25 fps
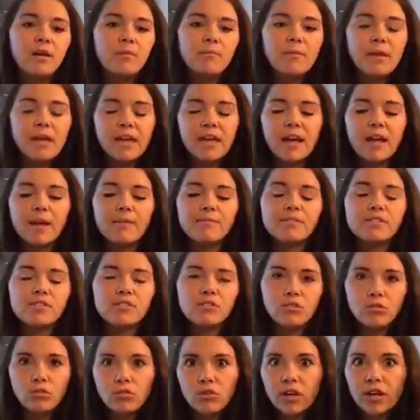man, I'm
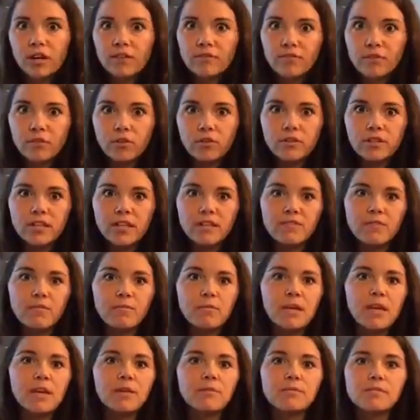so grateful to
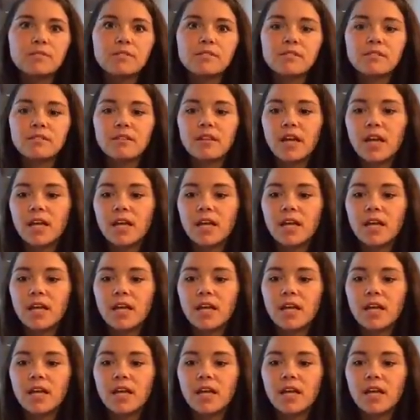even be able to